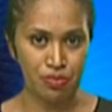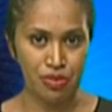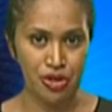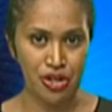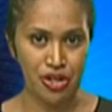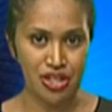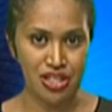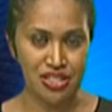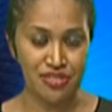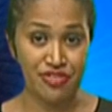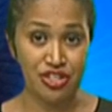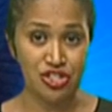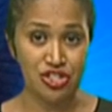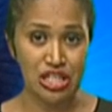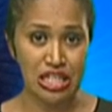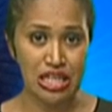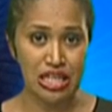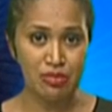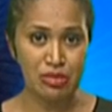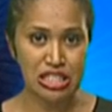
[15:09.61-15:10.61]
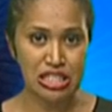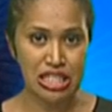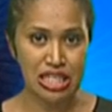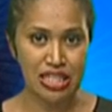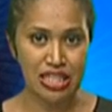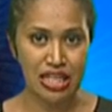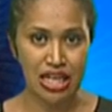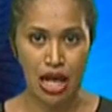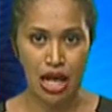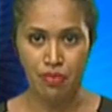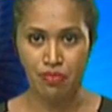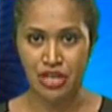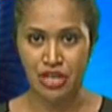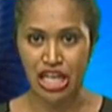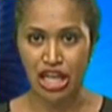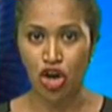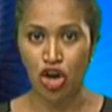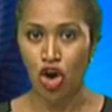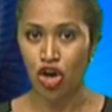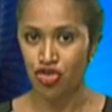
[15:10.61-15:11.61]
Pernix Fiji Limited, the
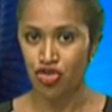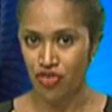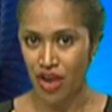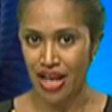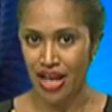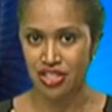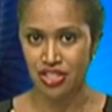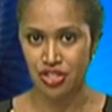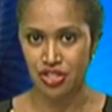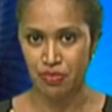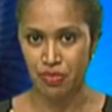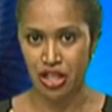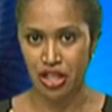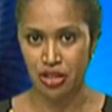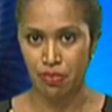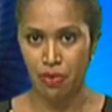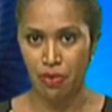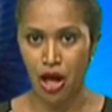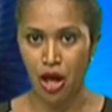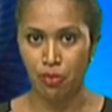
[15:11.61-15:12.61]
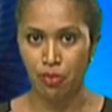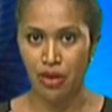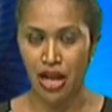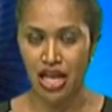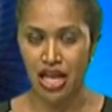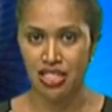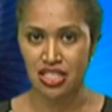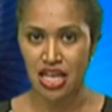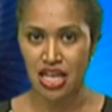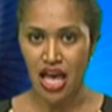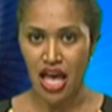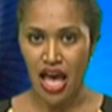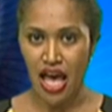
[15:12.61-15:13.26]
company contracted to build the power plant,